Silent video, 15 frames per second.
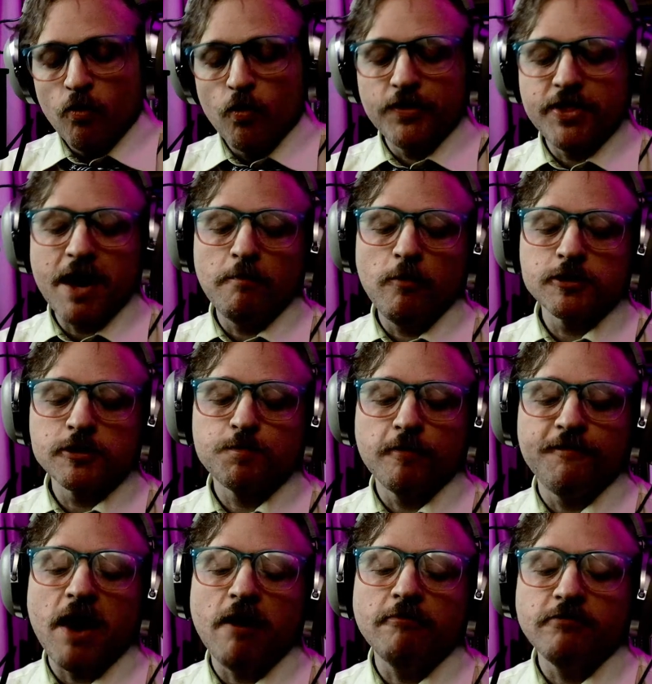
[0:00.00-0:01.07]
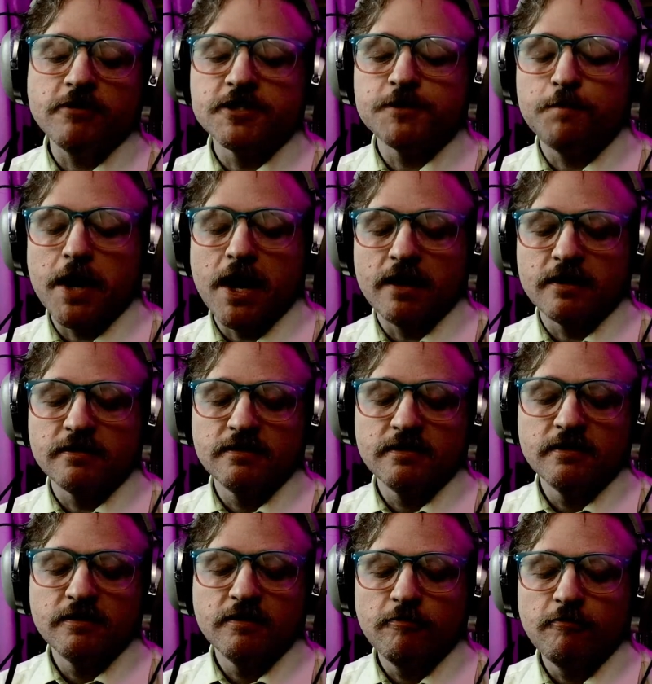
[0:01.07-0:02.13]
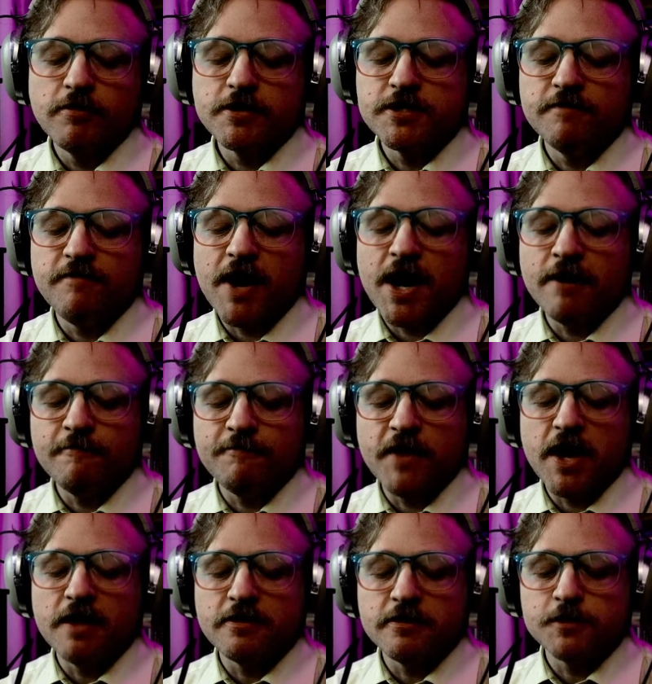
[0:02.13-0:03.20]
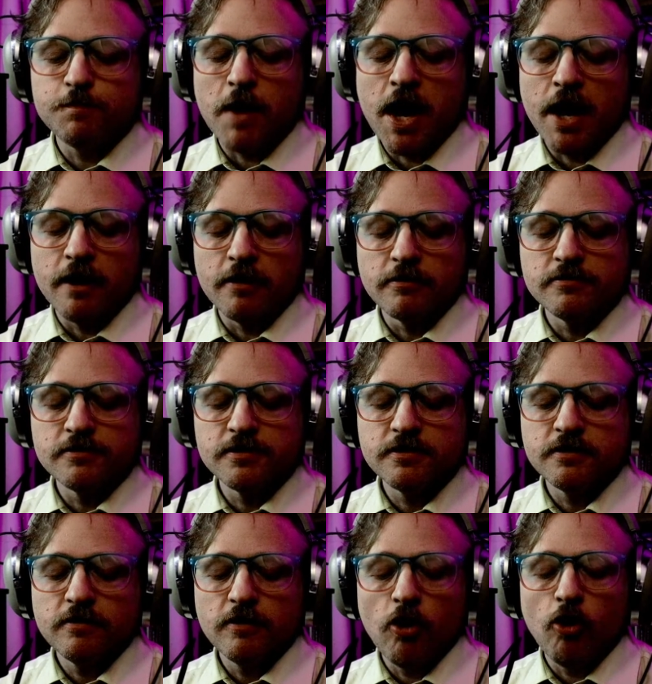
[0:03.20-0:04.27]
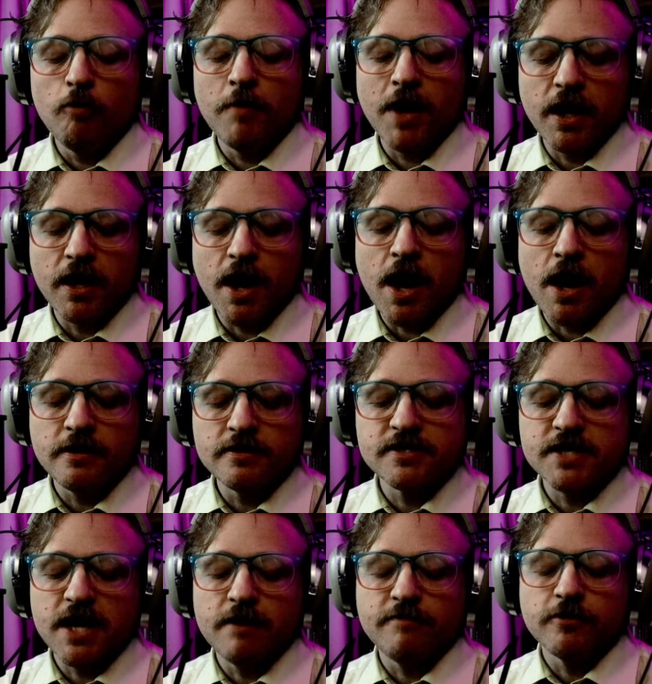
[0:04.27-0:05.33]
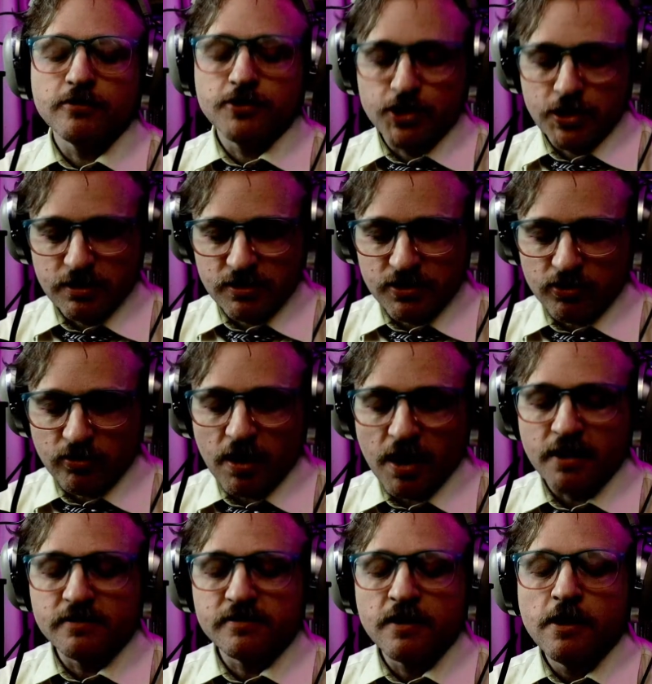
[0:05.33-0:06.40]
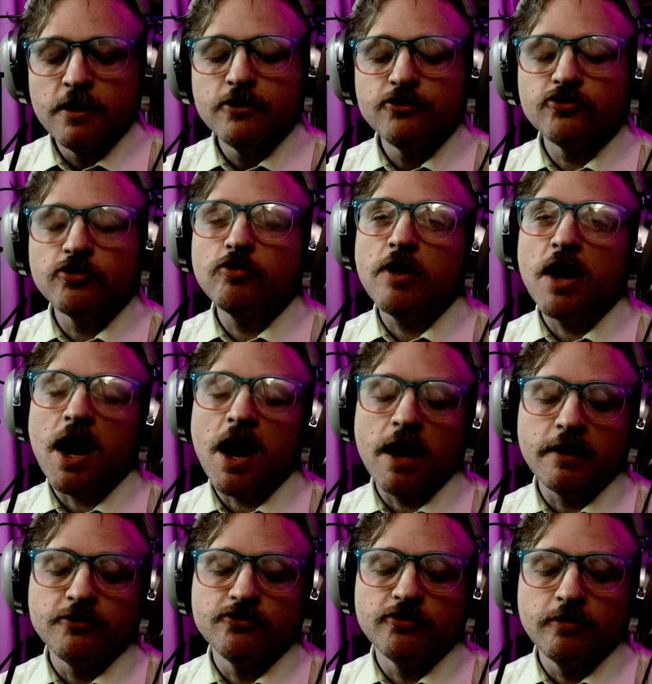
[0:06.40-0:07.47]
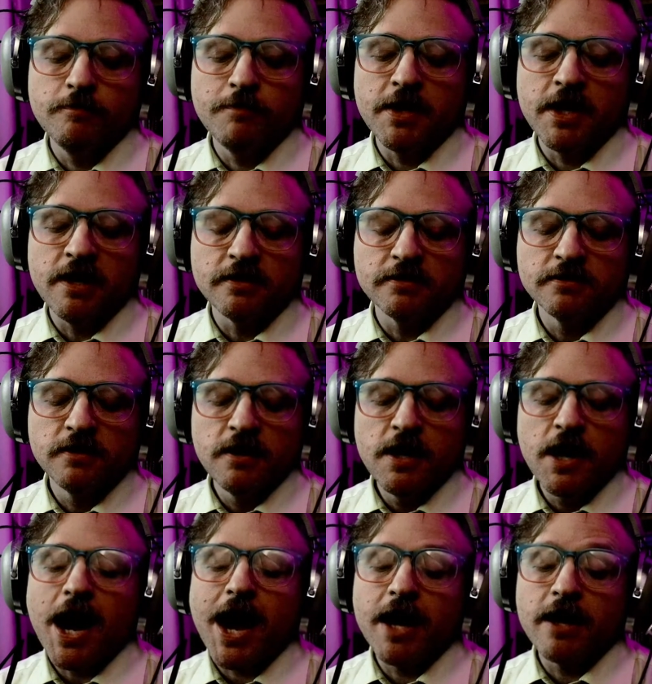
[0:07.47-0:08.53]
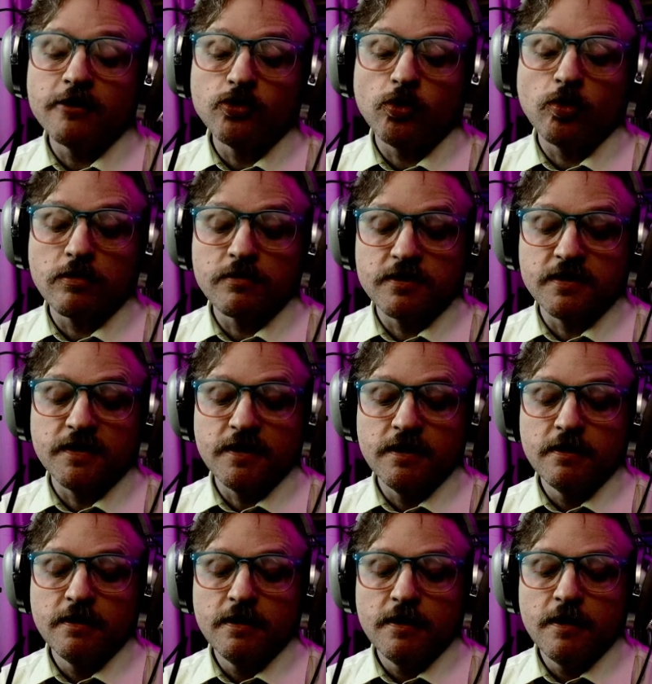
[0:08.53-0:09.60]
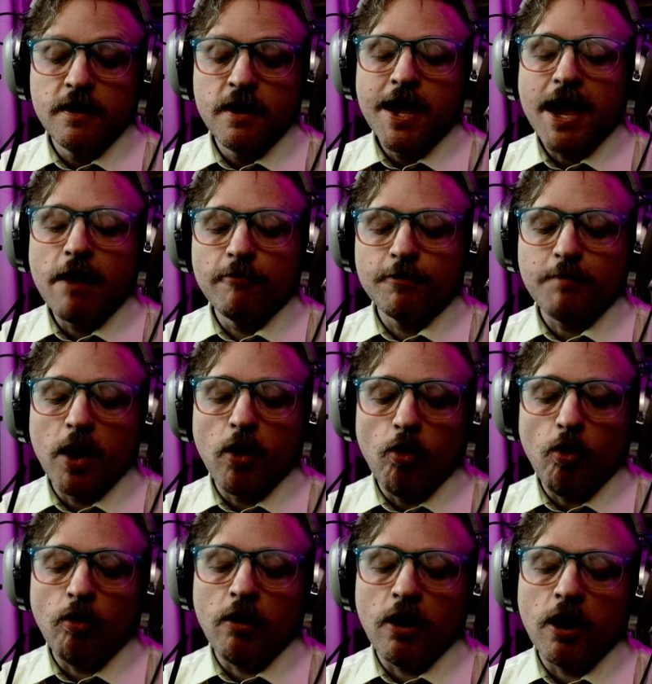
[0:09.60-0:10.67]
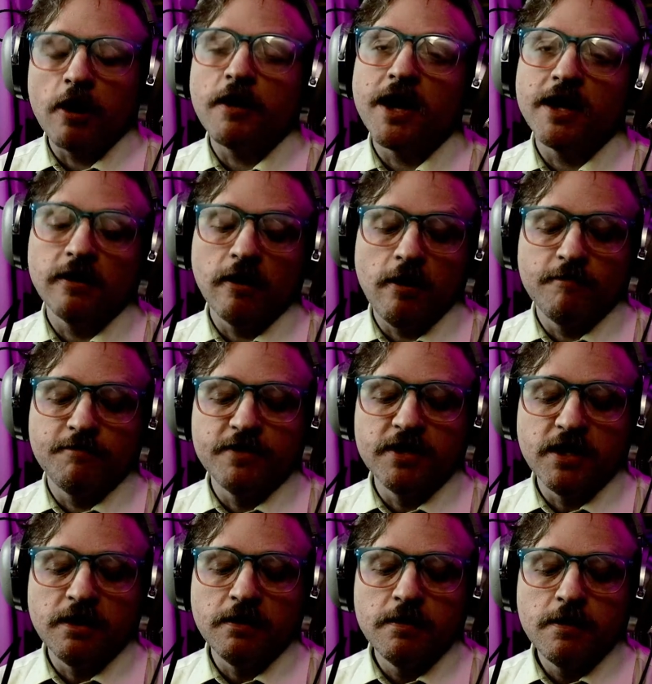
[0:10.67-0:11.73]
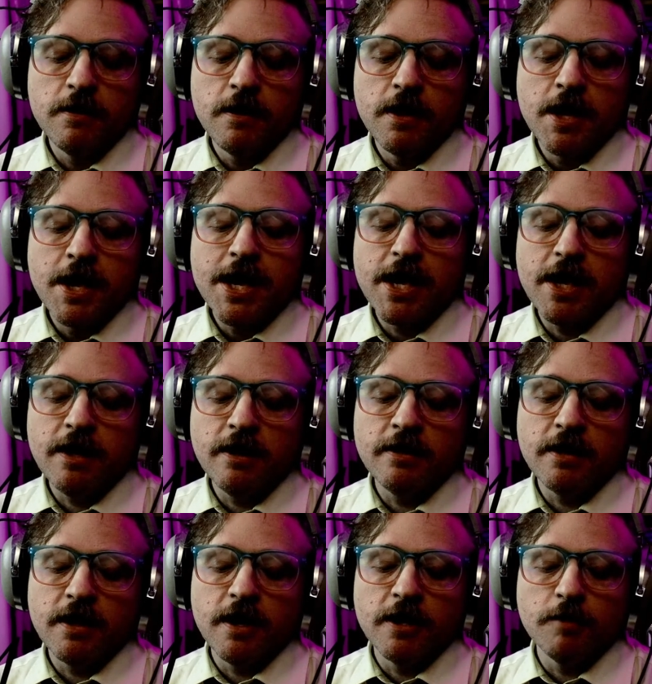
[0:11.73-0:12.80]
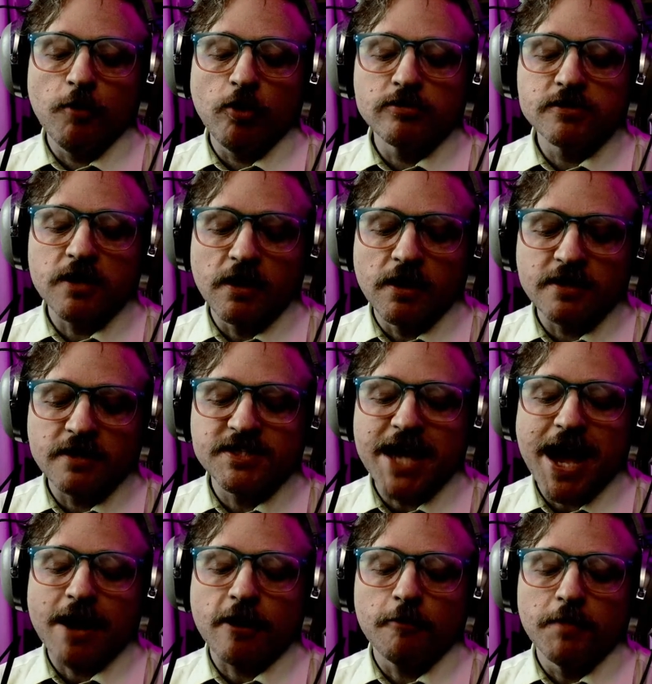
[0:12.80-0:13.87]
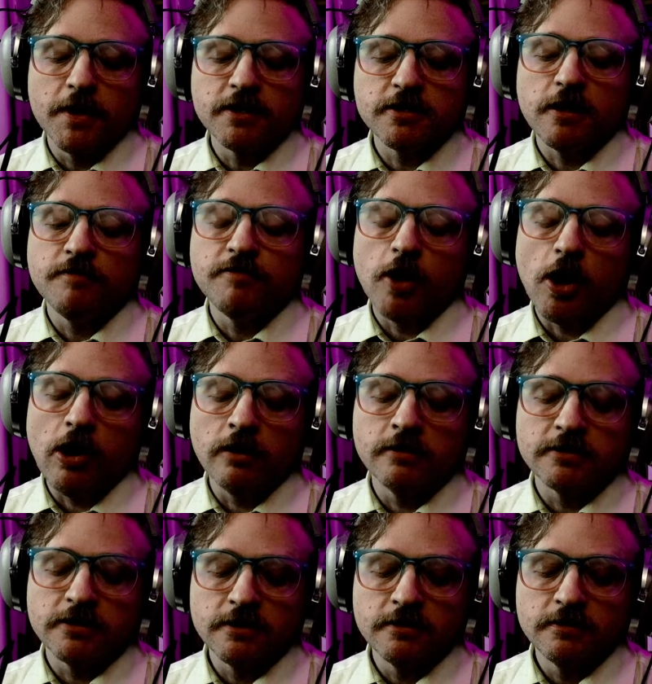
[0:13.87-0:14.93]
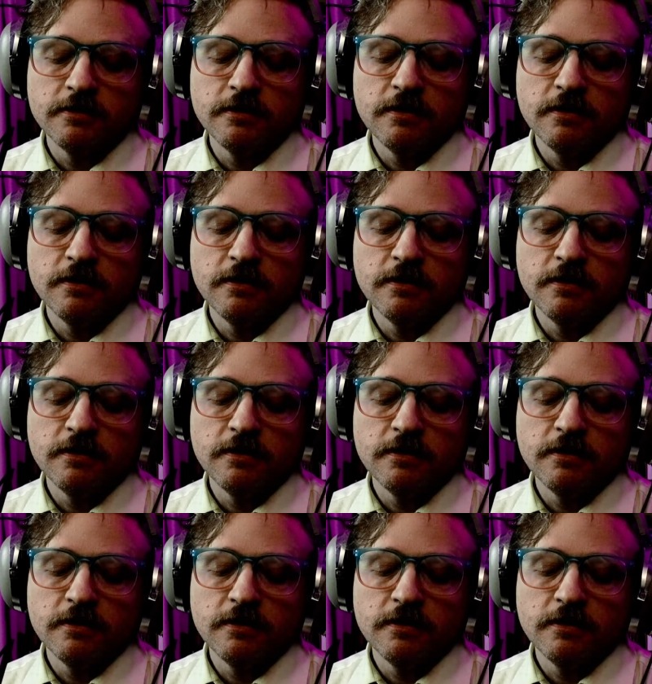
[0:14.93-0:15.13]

With that most profound respect which divine faith inspires, O my God and Savior, Jesus Christ, true God and true man, I adore thee, and with my whole heart I love thee, hidden in the most august sacrament of the altar.